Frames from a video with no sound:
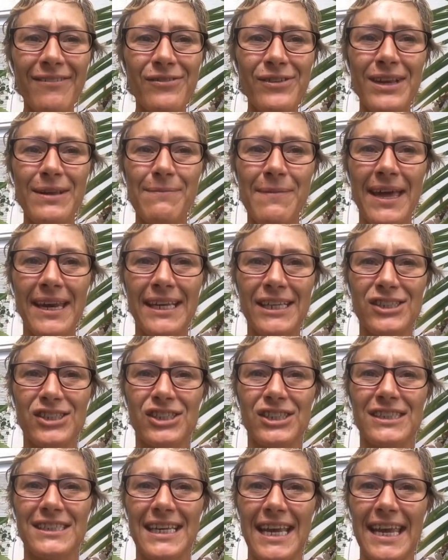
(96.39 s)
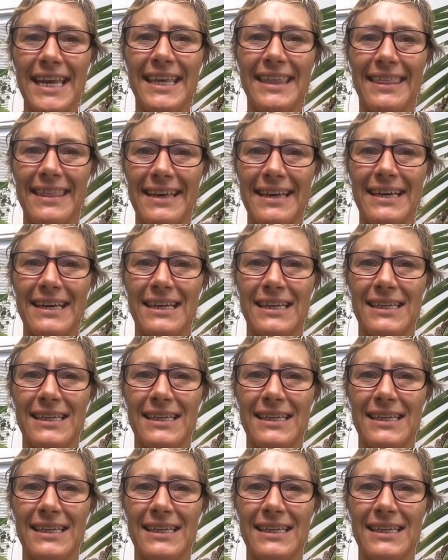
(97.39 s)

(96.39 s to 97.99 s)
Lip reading: really managed to take the